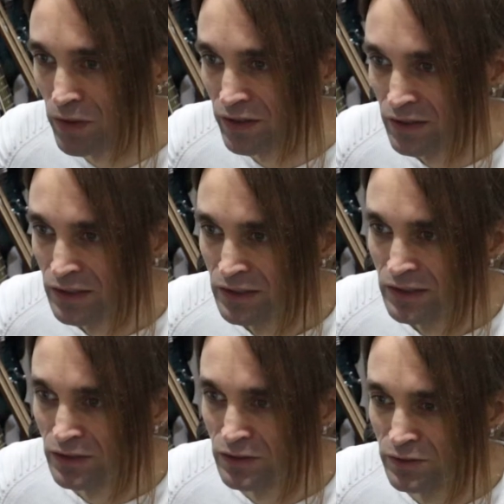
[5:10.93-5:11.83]

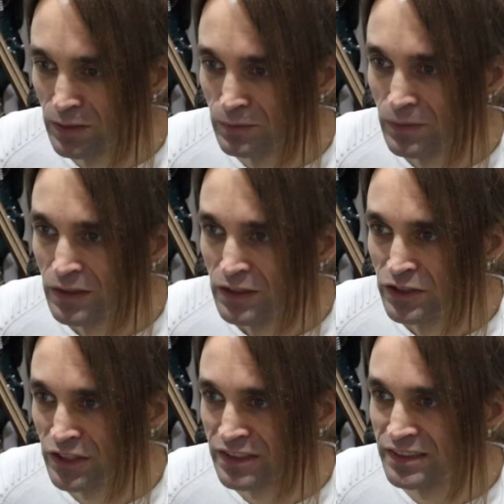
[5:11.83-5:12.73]
So if I'm
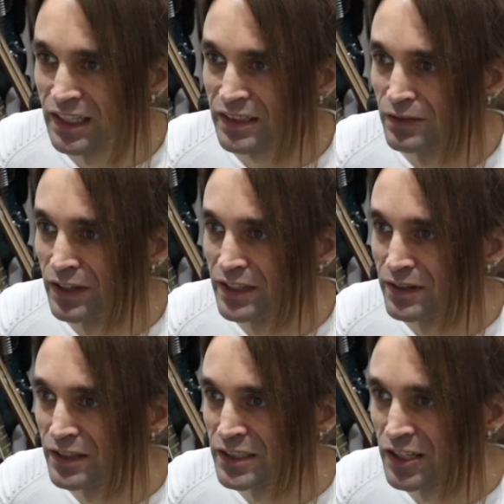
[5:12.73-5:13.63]
just activating the
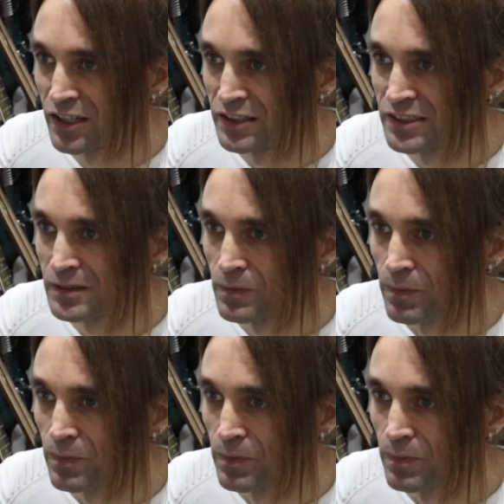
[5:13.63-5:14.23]
guitars,